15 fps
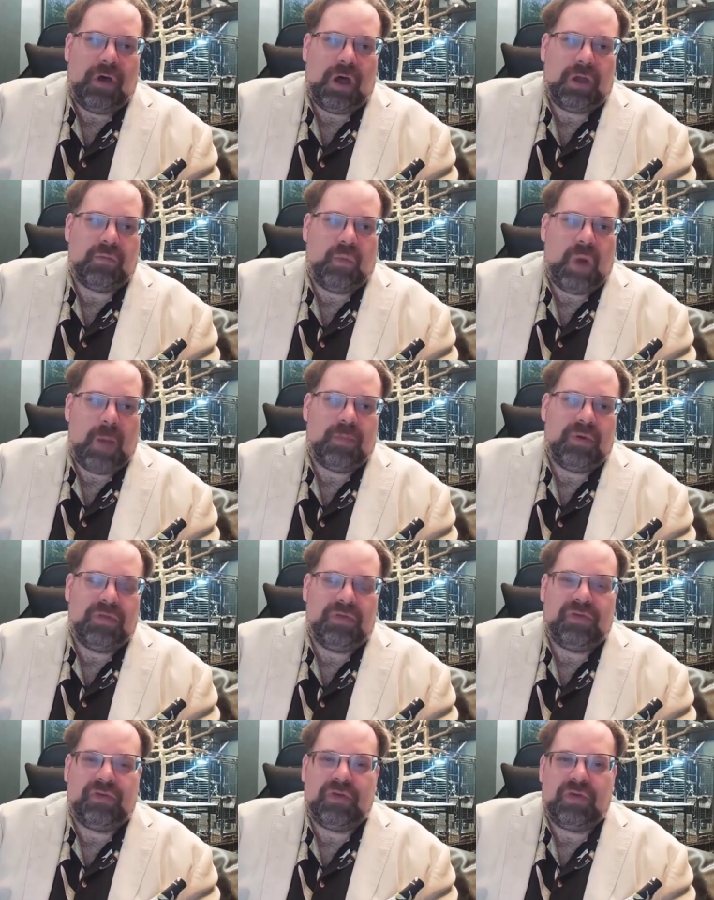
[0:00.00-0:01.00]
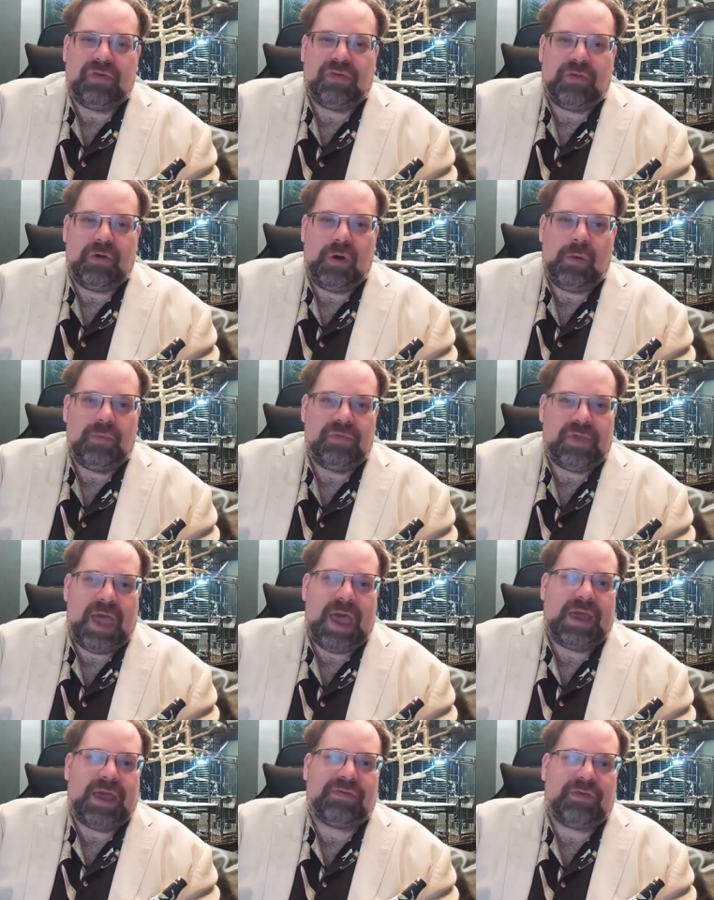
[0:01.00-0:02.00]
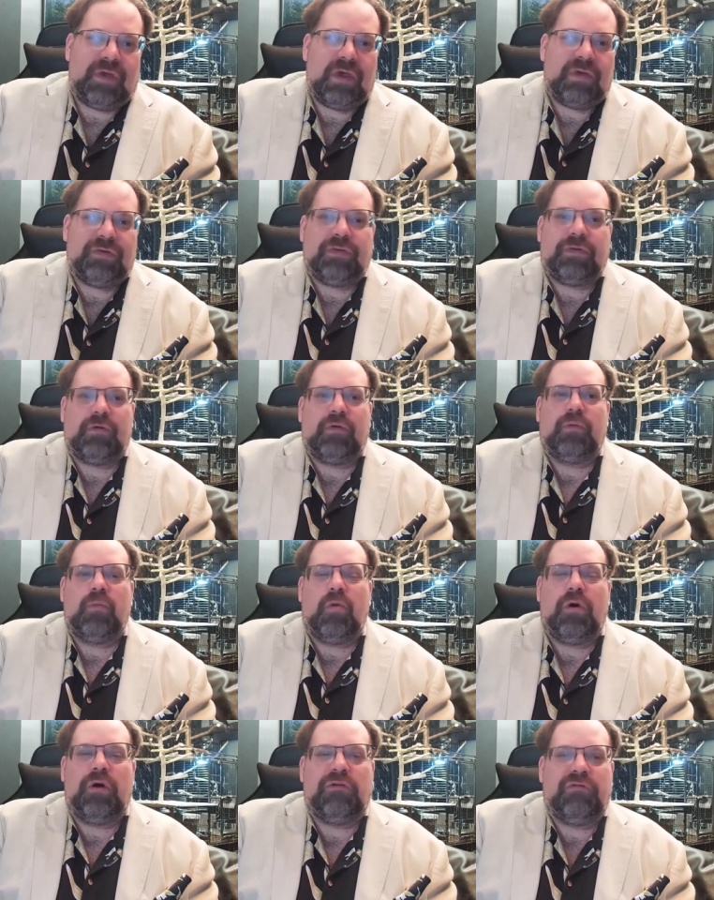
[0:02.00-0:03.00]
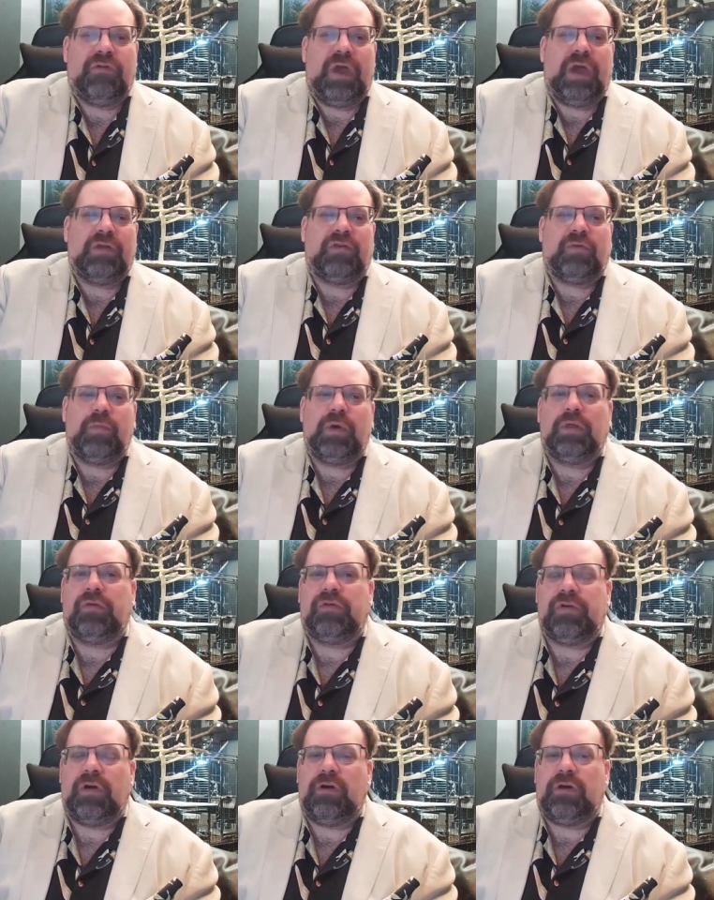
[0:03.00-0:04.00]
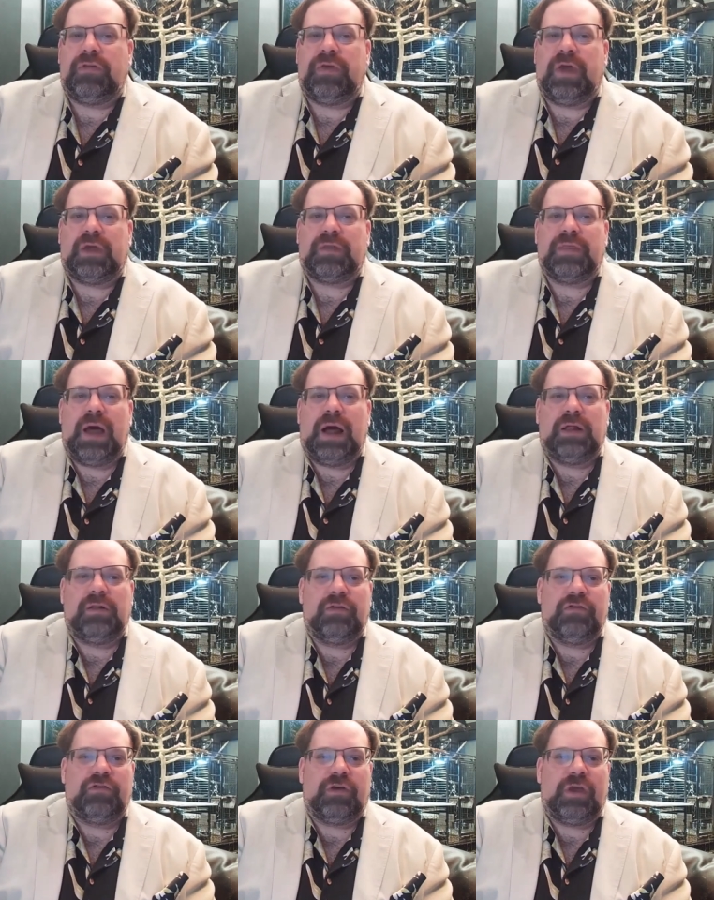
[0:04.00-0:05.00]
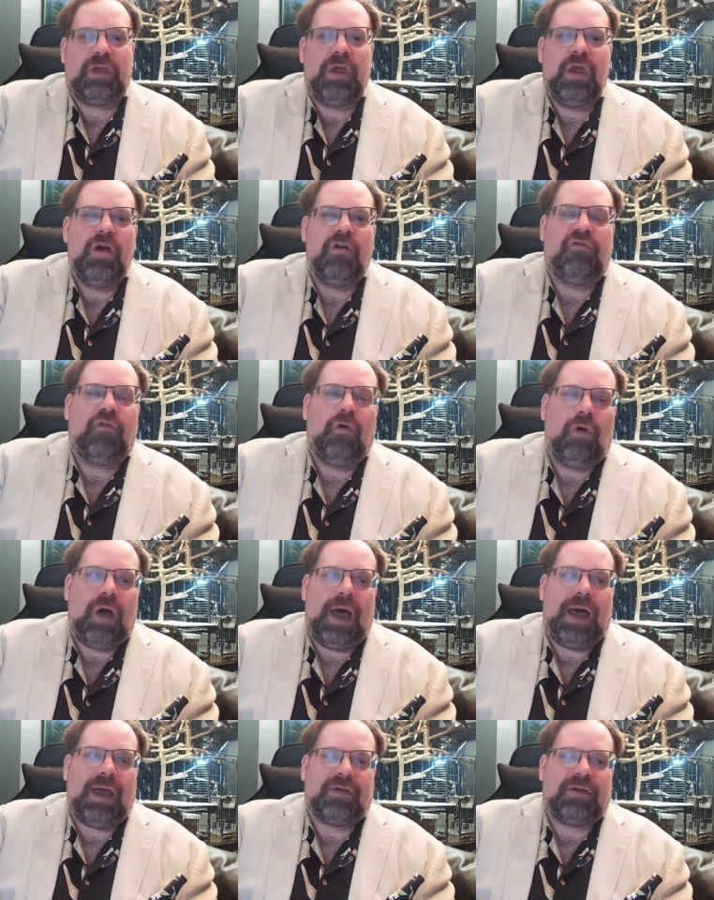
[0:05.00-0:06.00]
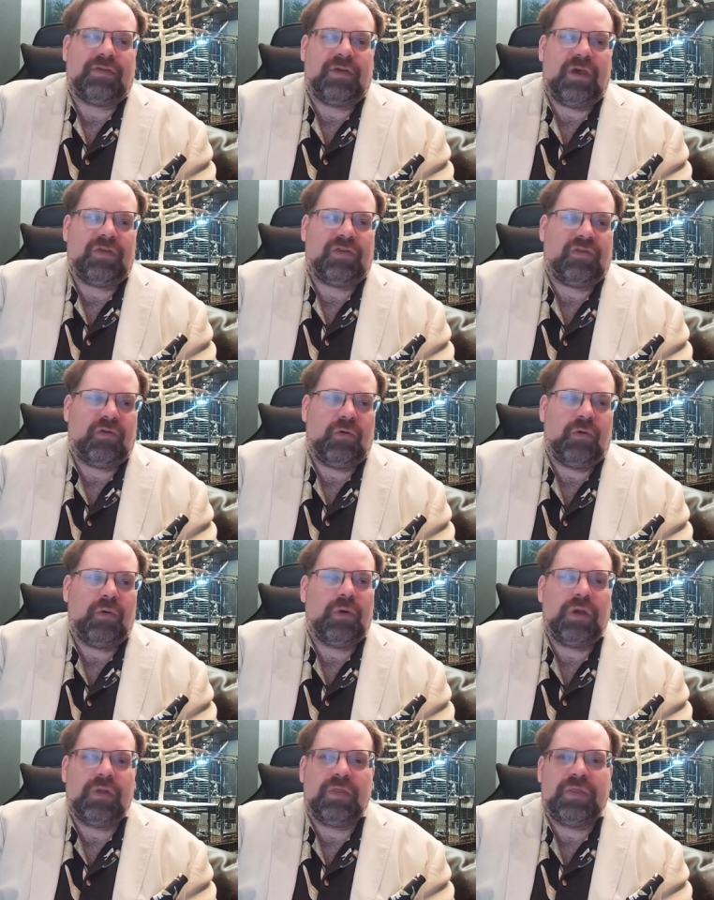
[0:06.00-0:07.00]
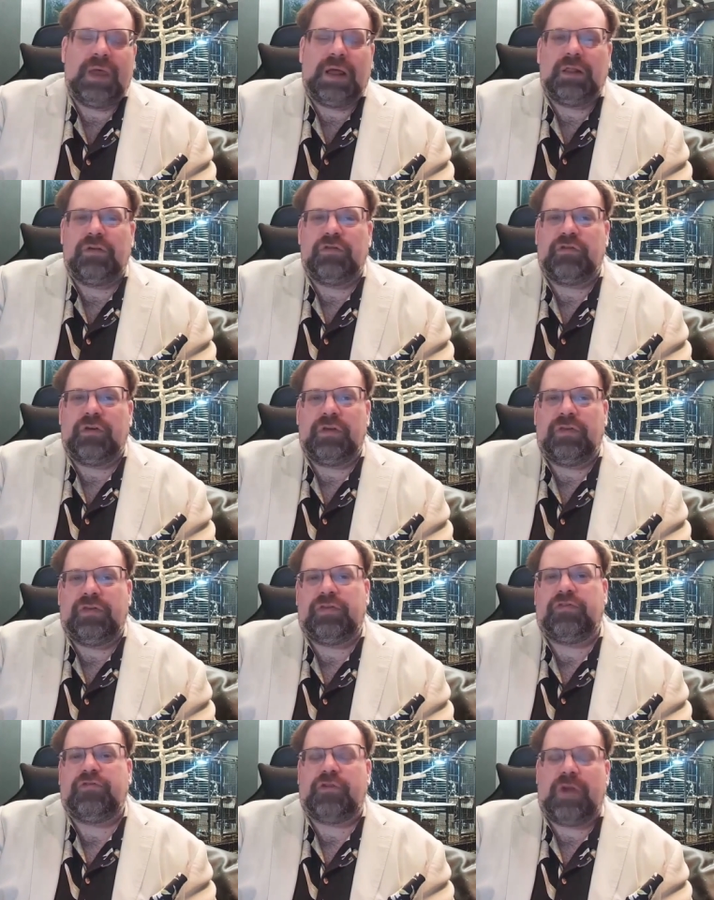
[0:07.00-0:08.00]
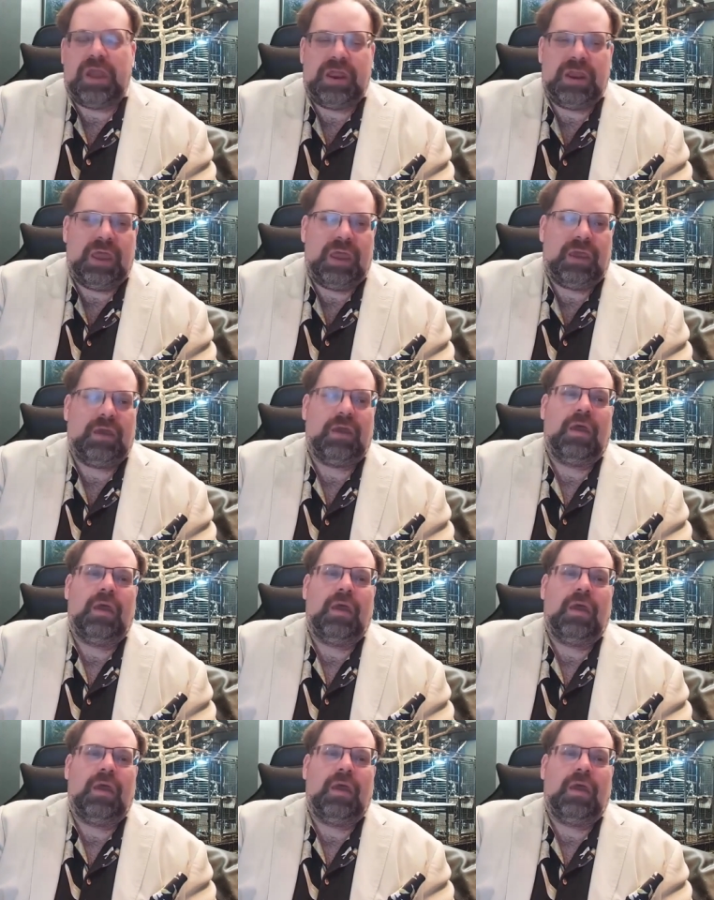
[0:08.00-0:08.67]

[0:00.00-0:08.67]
on weapons systems, access to more advanced military technology, full access to intelligence, training,